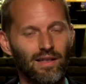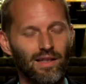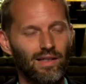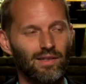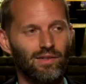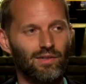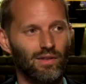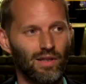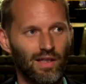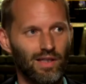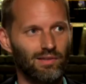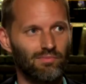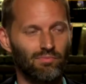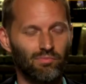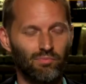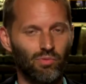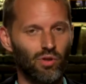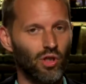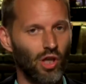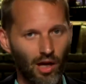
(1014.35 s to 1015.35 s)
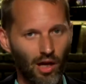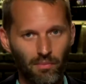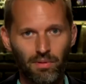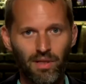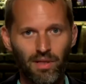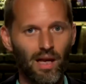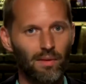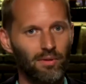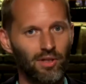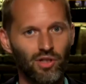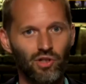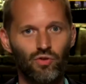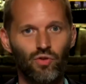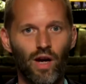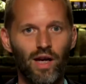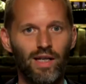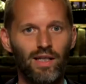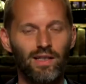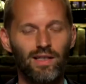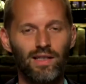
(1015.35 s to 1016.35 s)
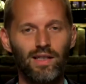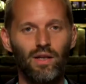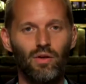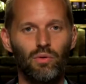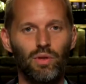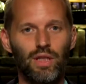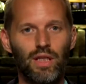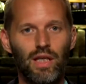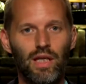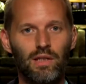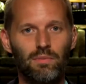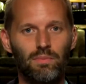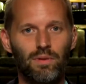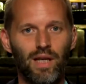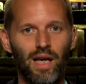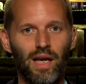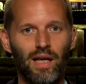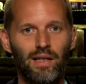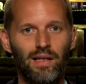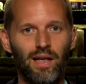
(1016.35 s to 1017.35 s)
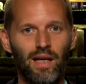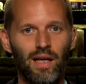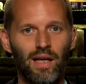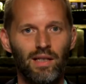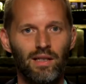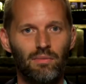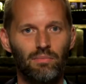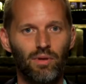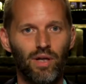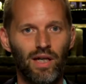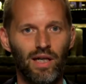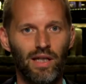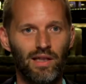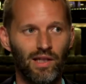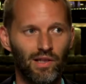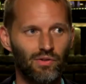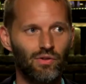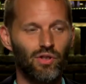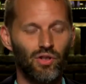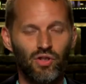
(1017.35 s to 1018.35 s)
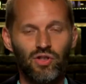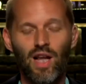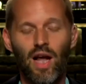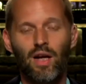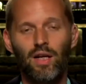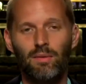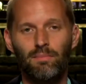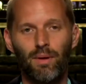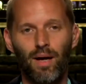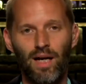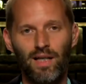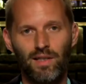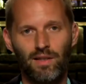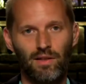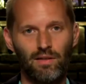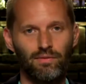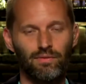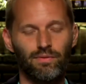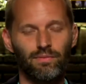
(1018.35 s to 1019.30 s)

is is going to be able to strike a deal with ESPN to bring it. They, are sounding positive.